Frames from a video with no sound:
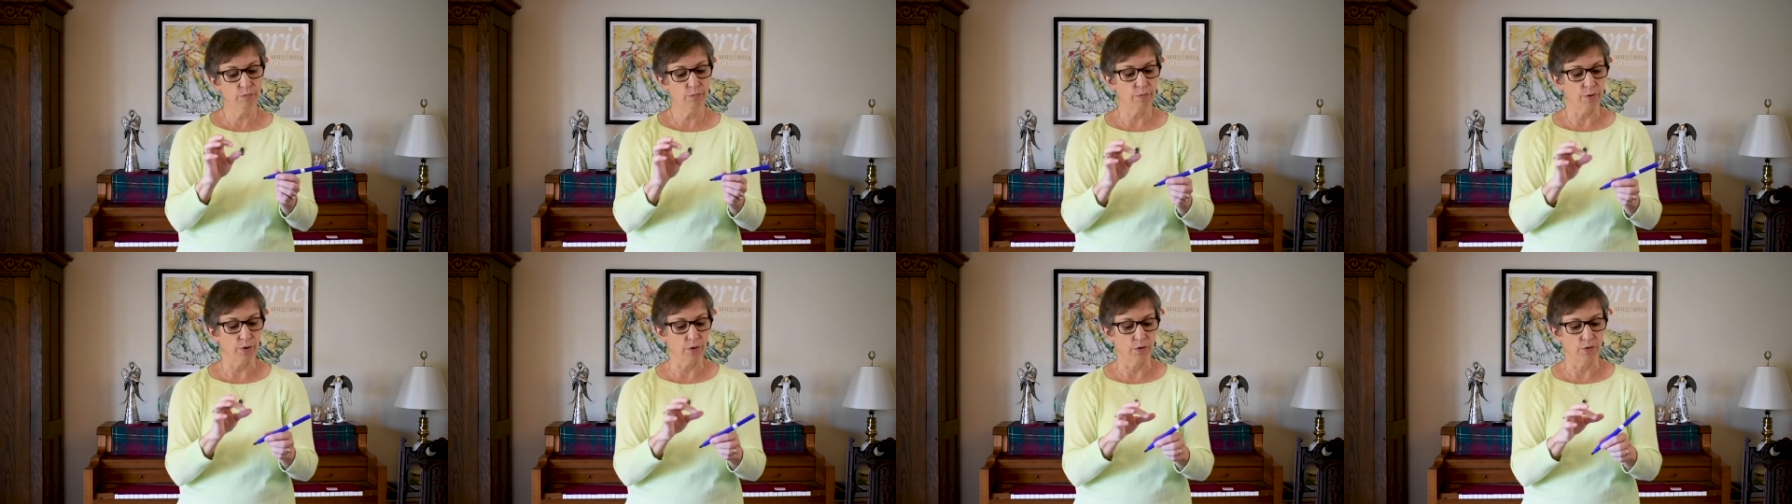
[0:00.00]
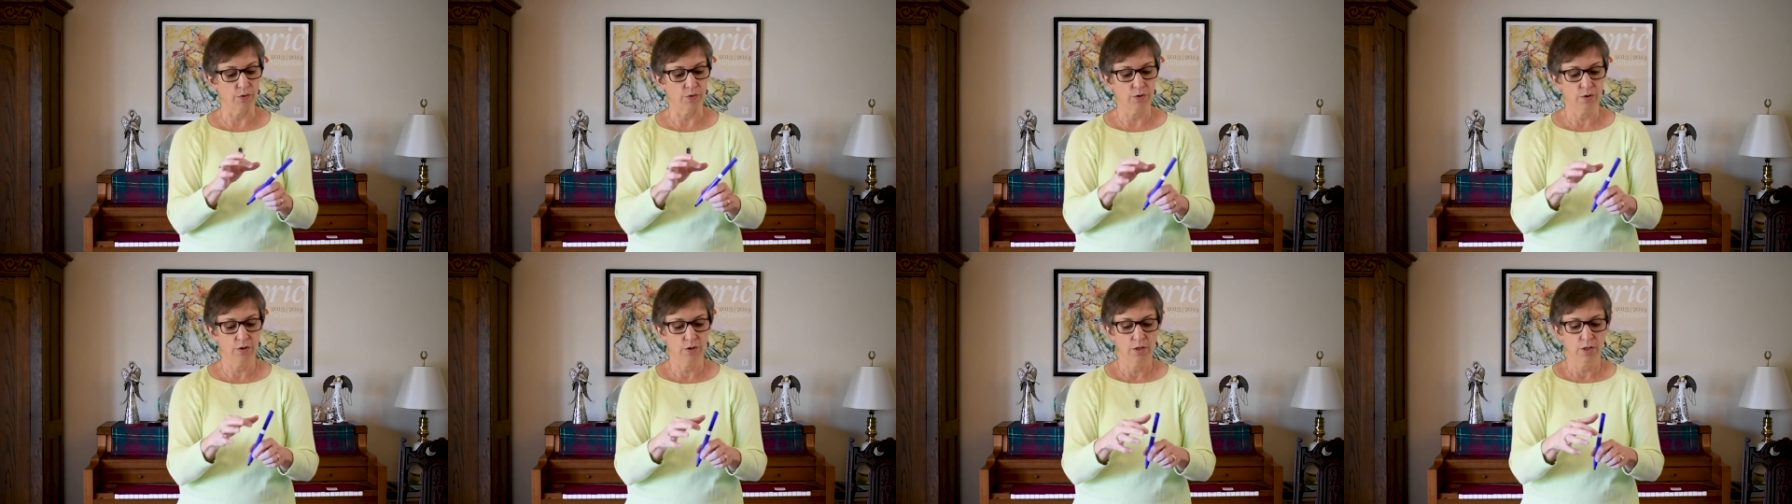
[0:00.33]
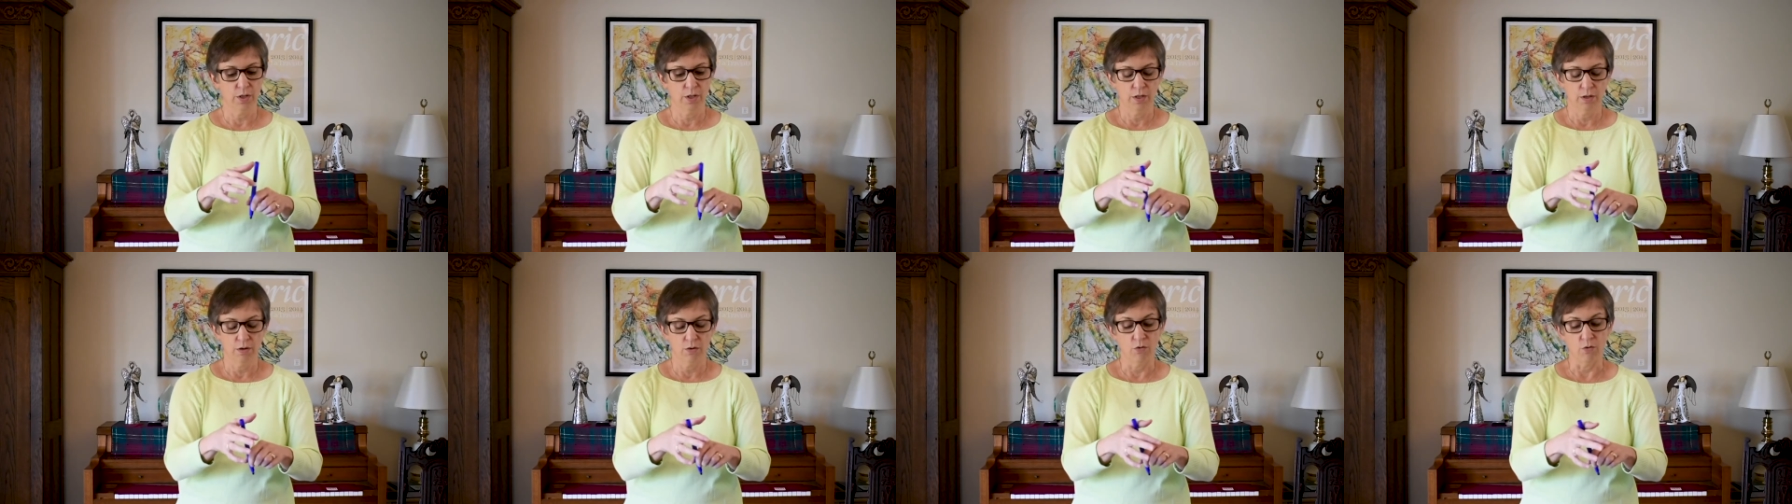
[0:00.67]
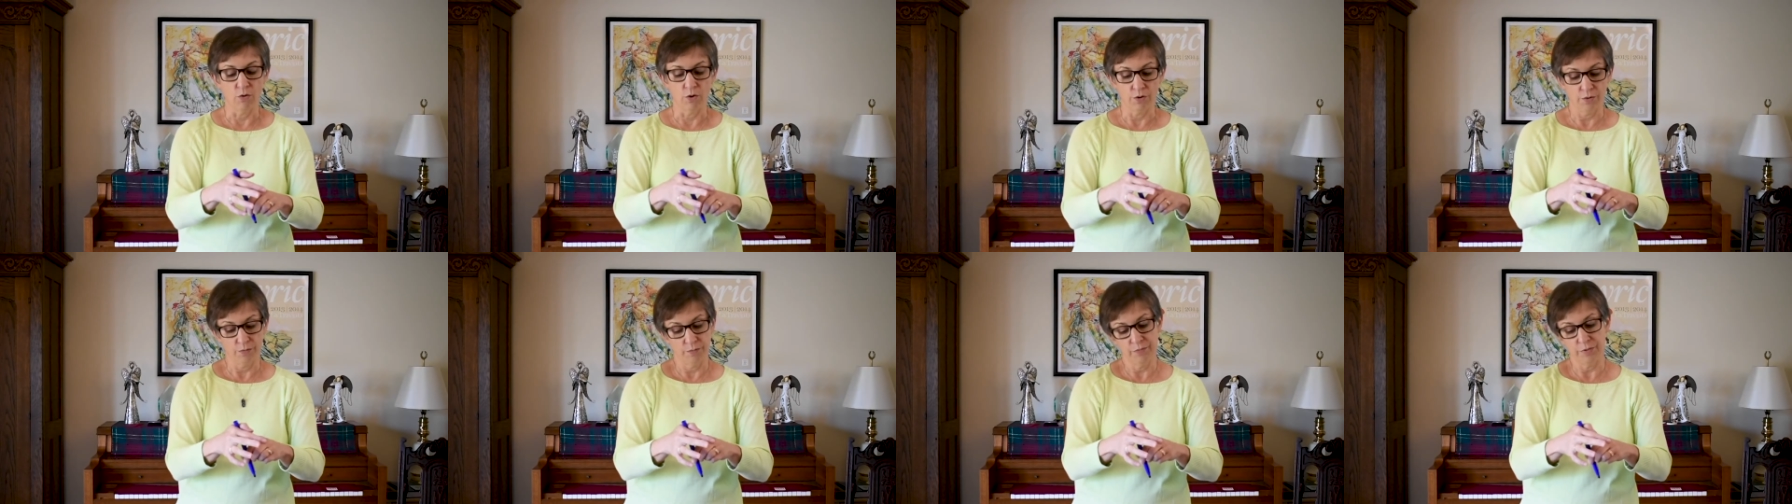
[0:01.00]
bow,
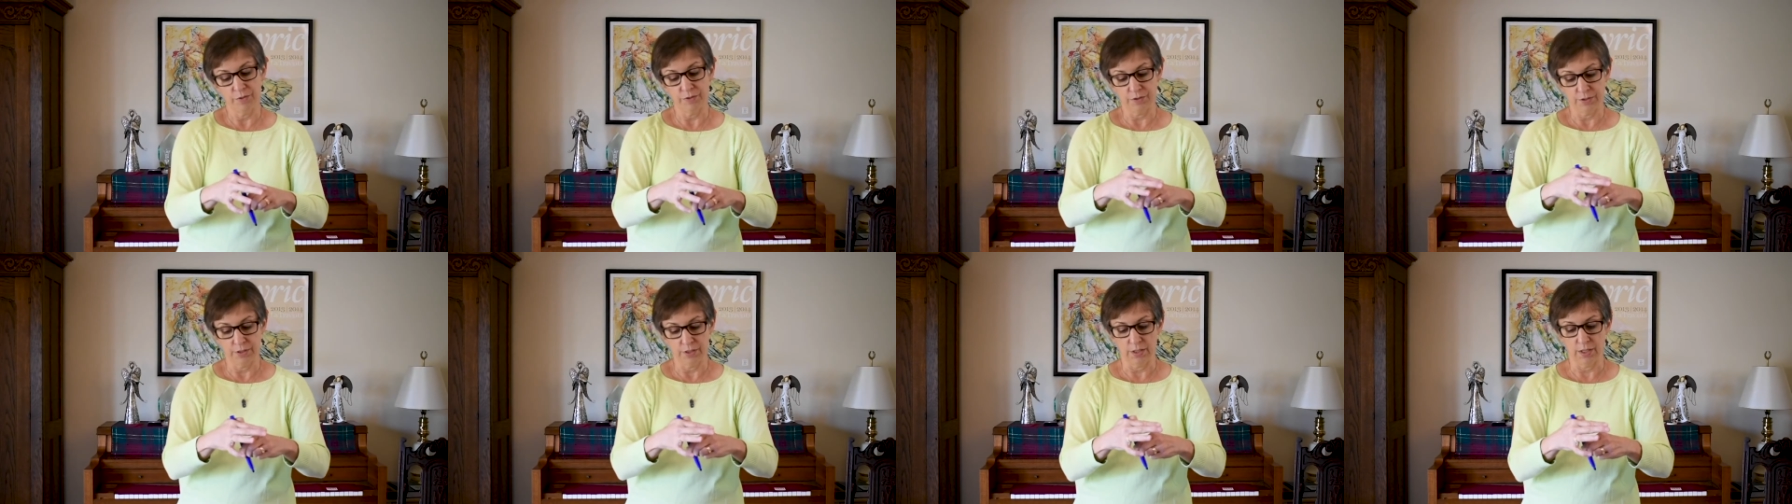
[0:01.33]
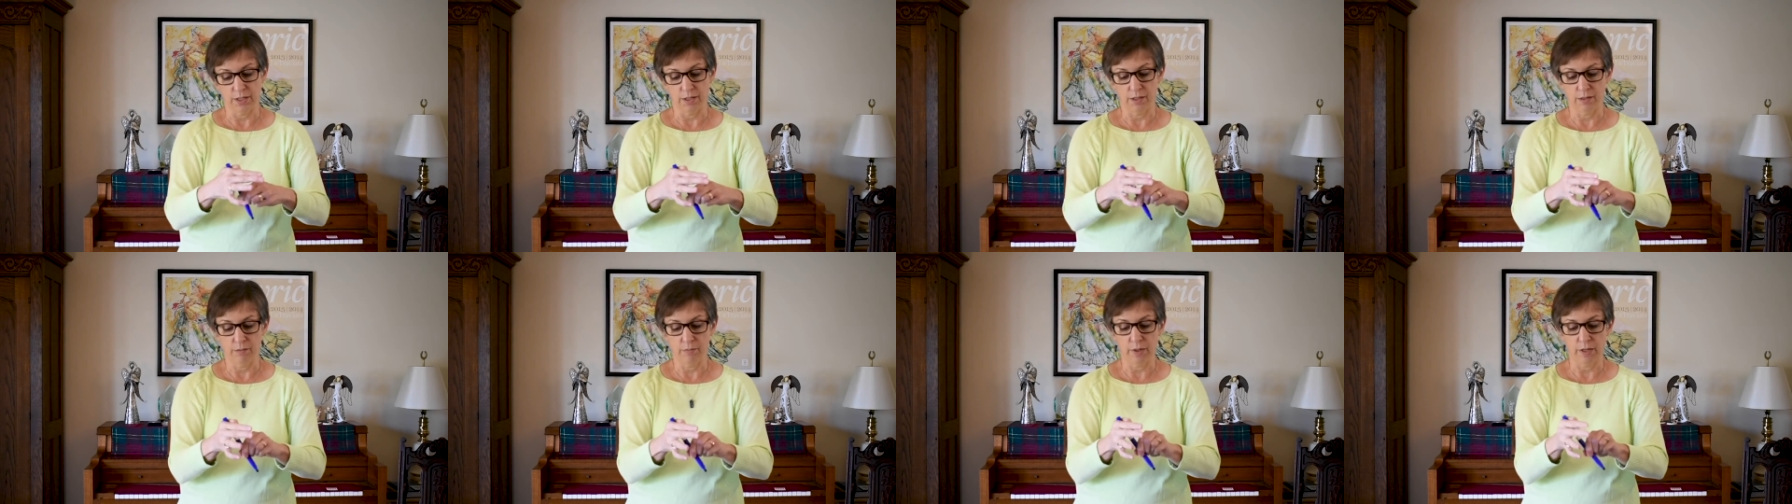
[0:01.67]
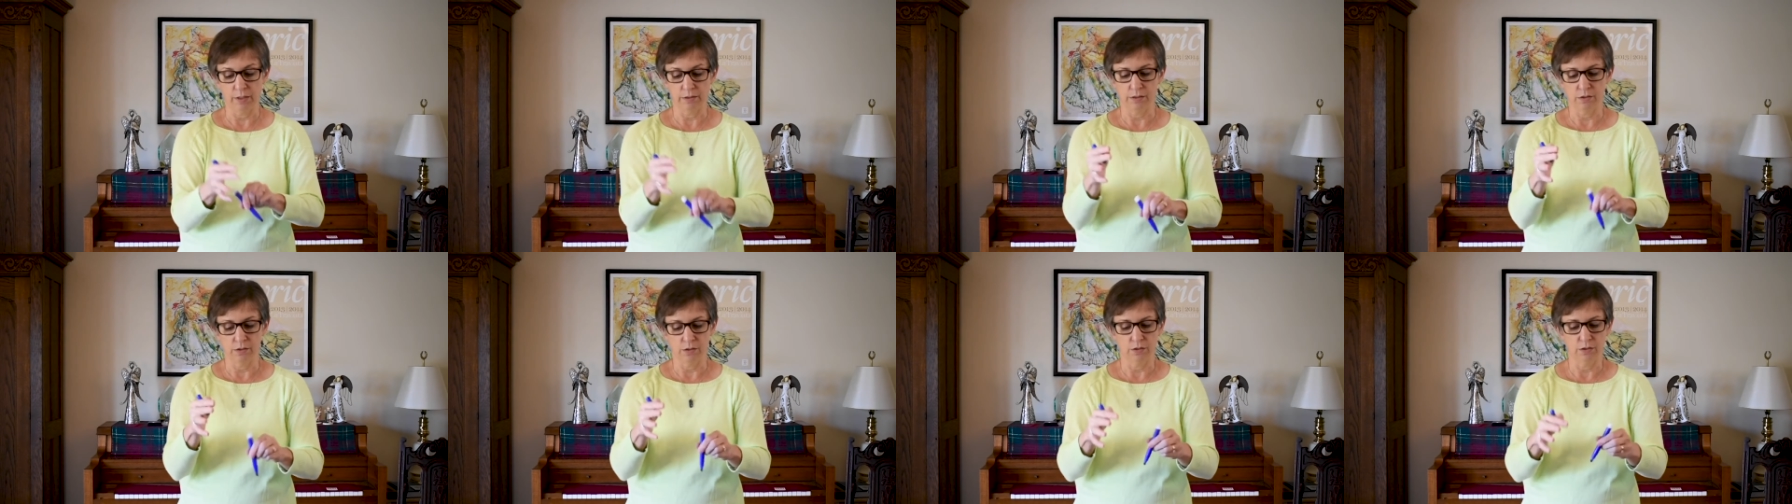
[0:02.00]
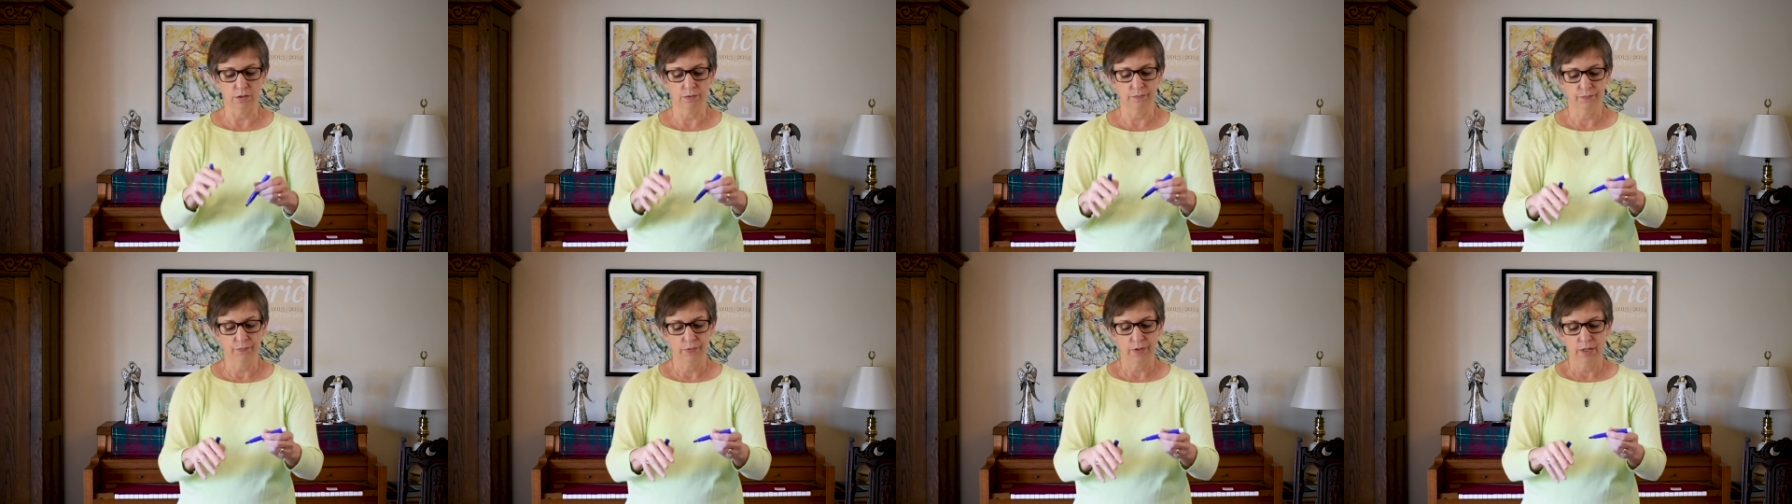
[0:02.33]
or today the
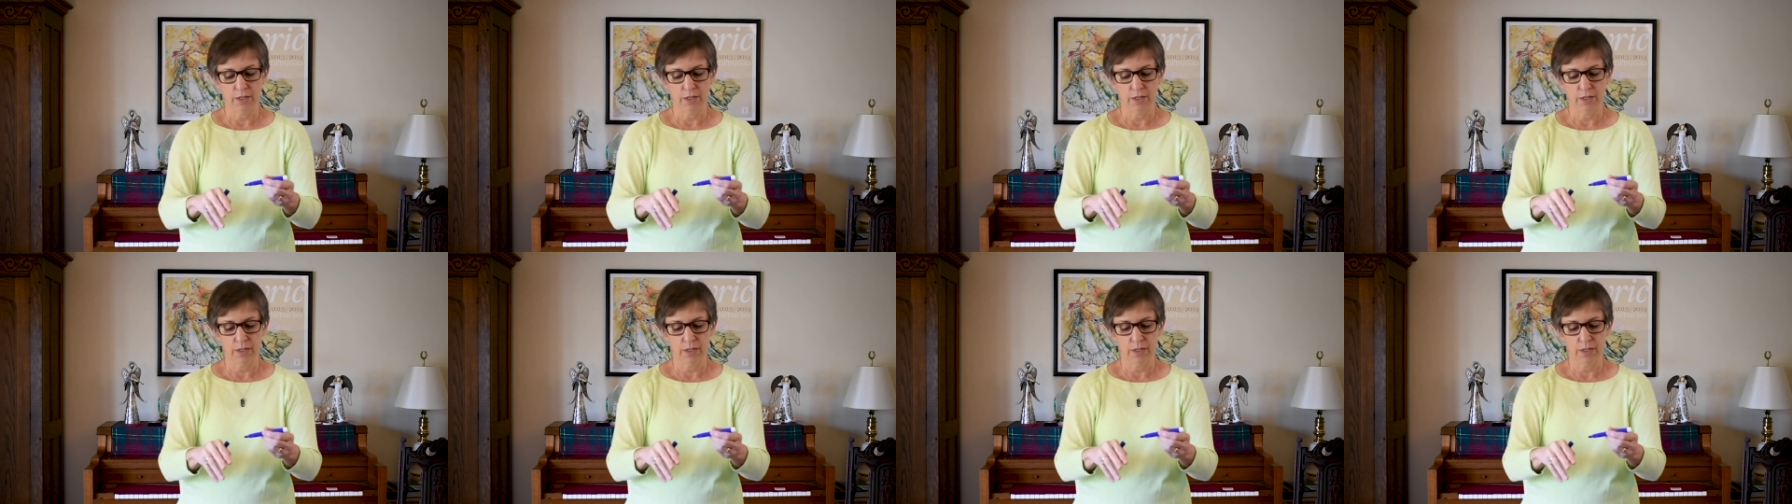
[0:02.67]
pencil,